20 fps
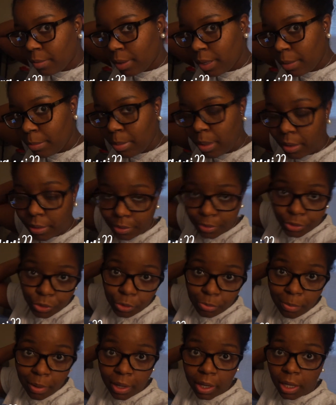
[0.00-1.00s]
I probably will do
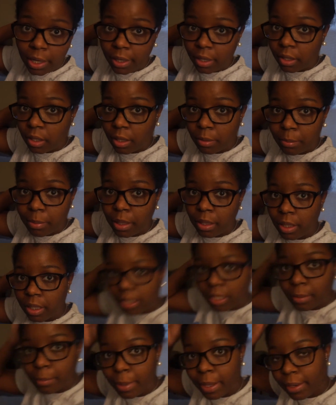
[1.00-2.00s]
my hair, and I'll probably
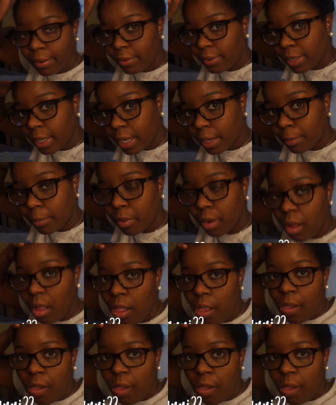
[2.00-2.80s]
get back on camera